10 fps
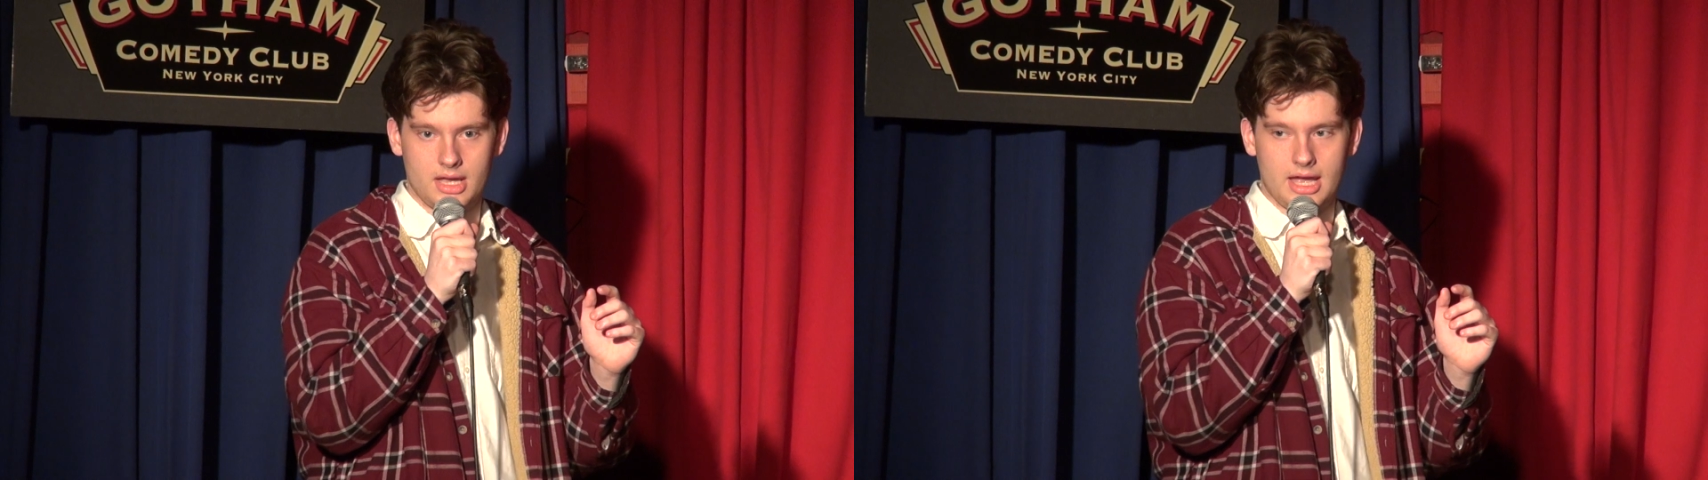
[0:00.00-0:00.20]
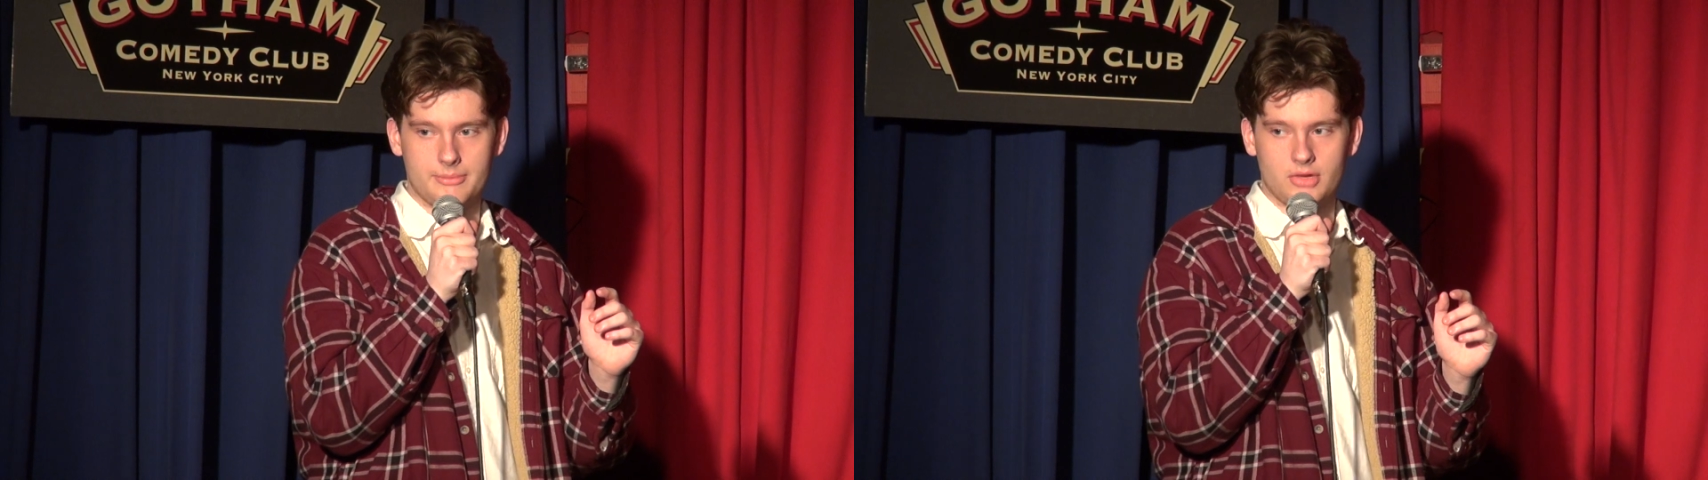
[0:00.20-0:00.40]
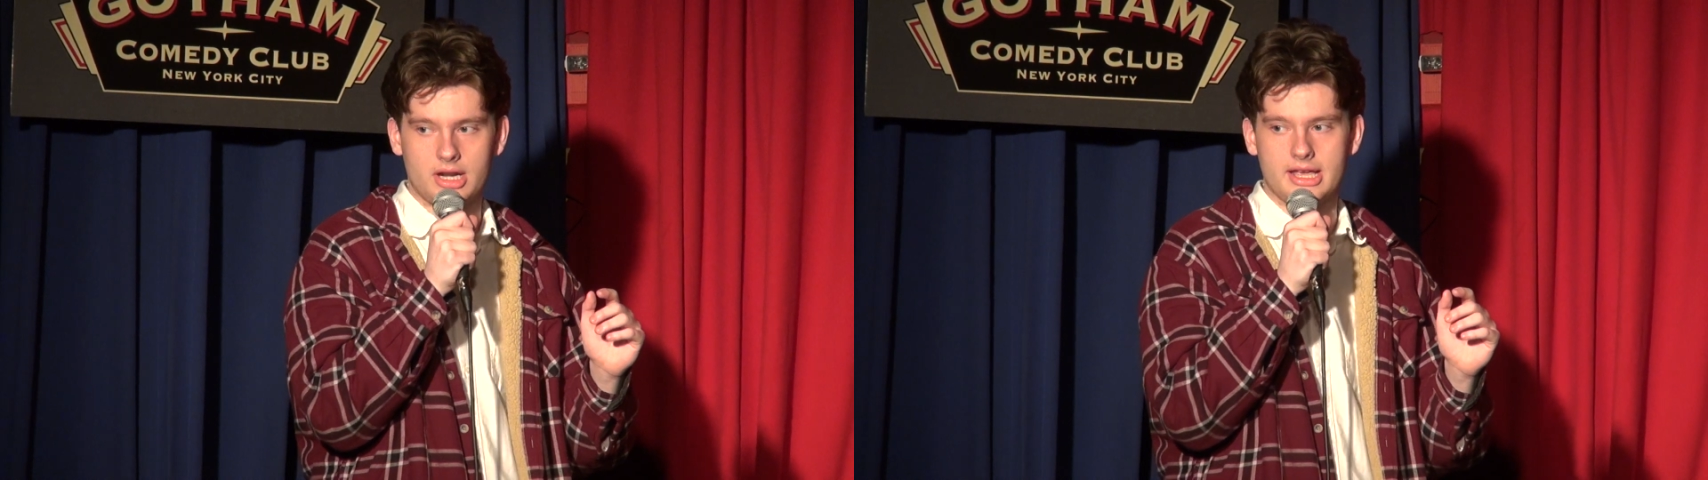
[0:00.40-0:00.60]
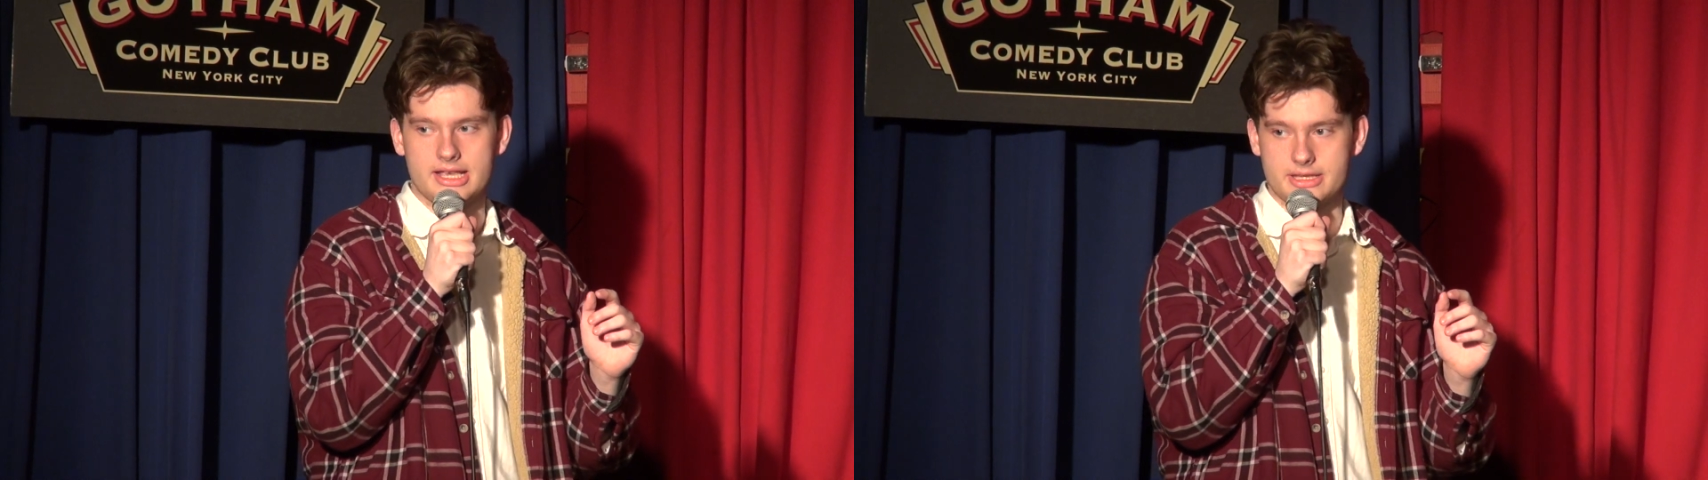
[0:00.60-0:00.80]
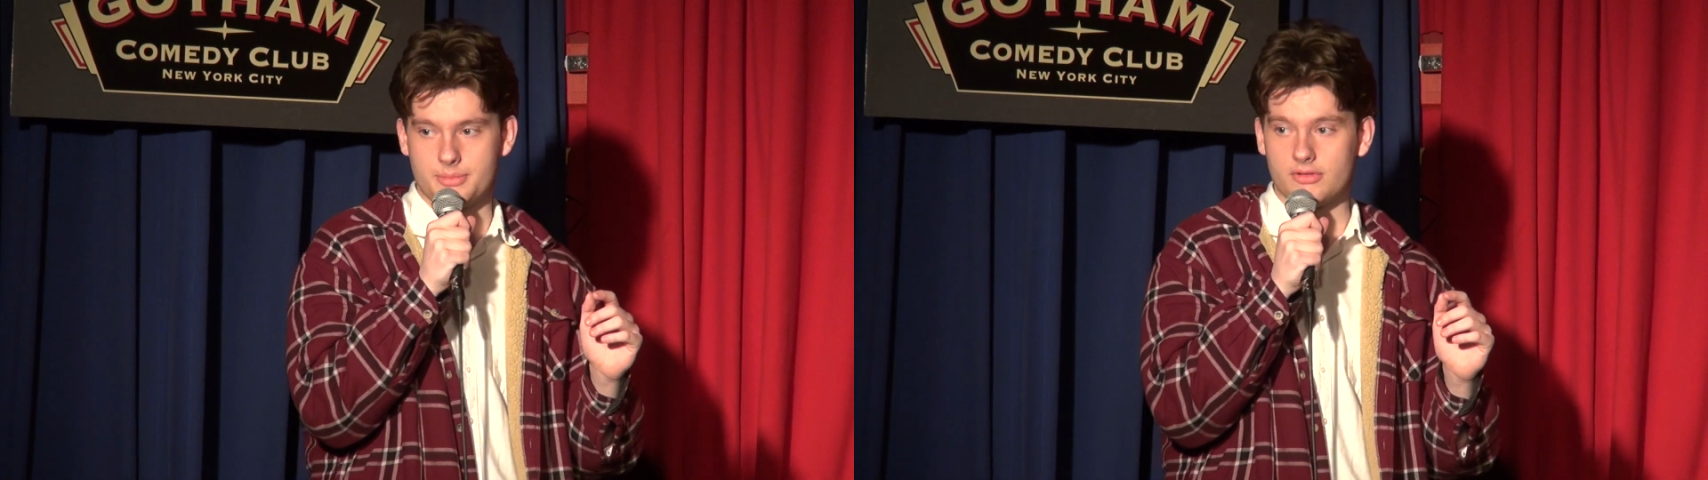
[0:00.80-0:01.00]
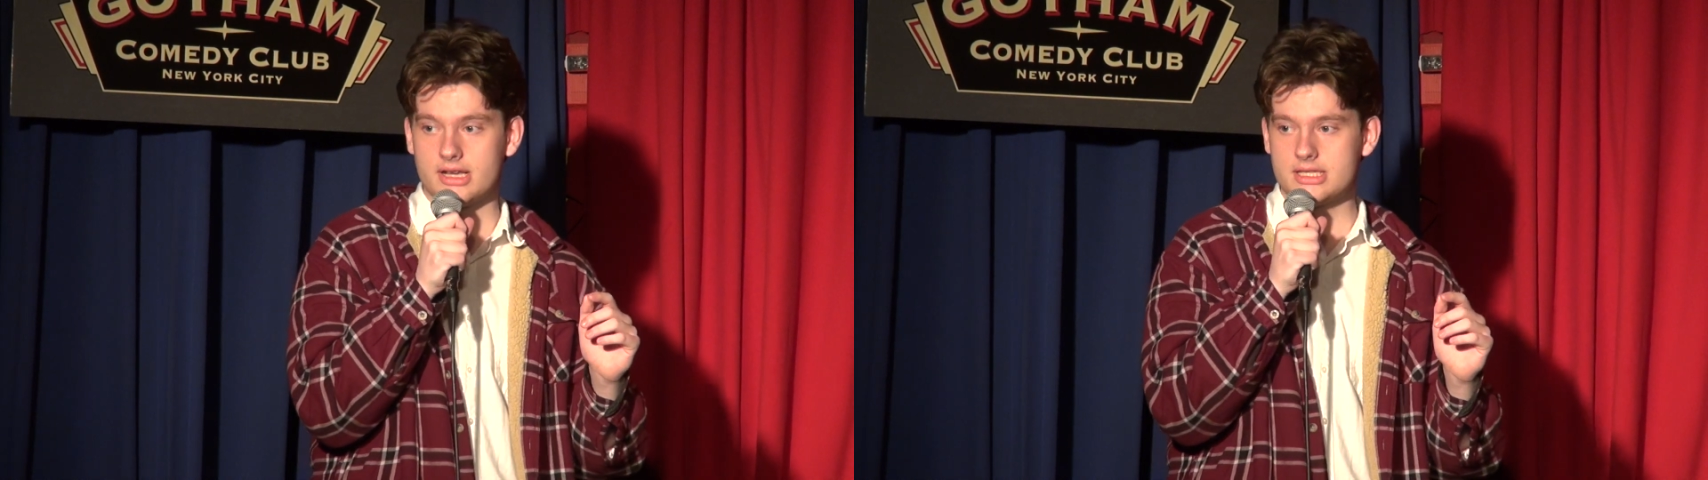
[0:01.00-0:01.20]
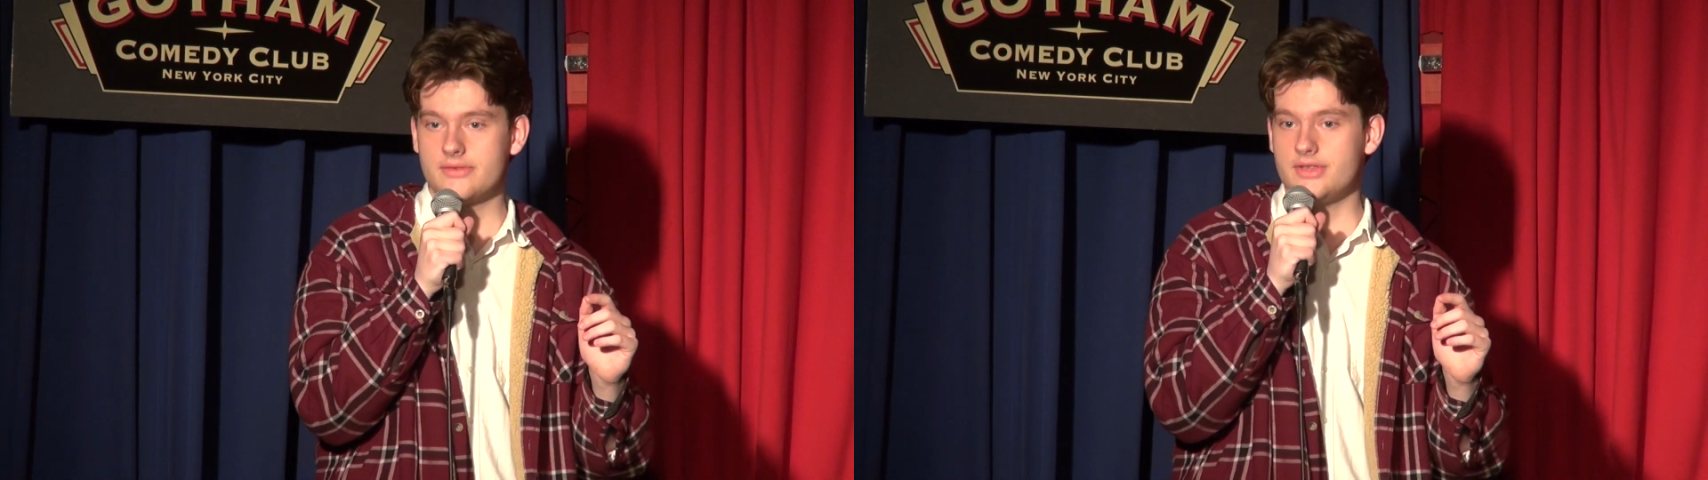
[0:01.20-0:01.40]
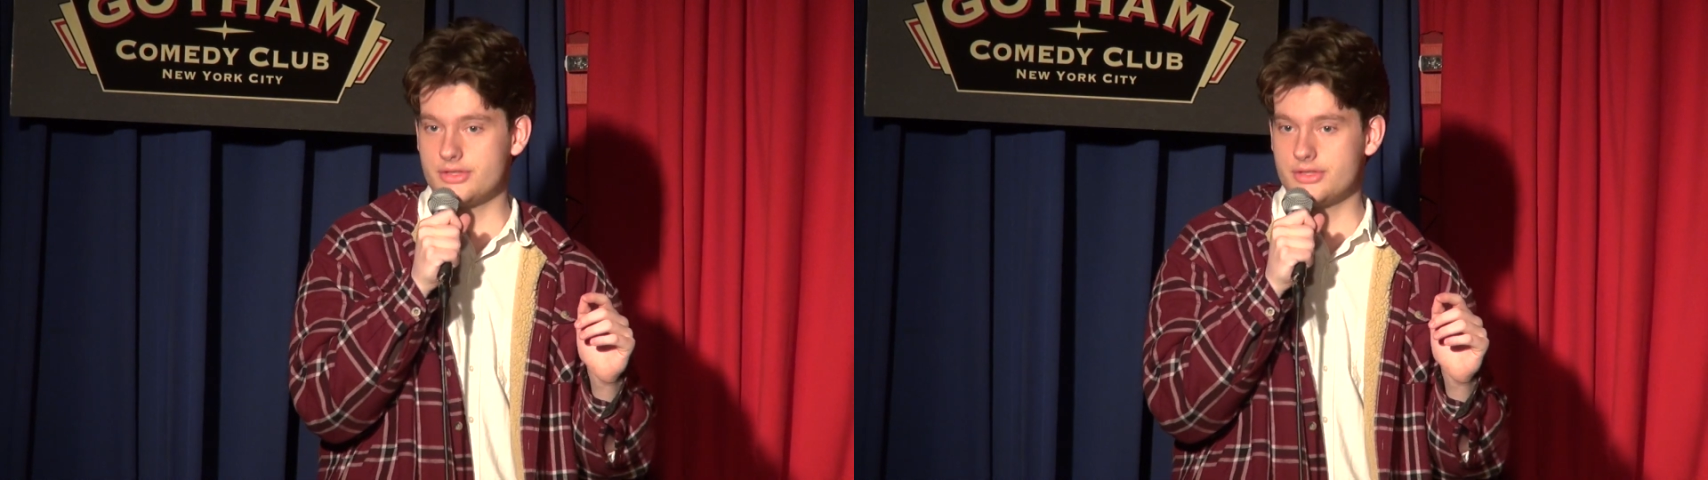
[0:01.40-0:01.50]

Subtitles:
I'm running as a progressive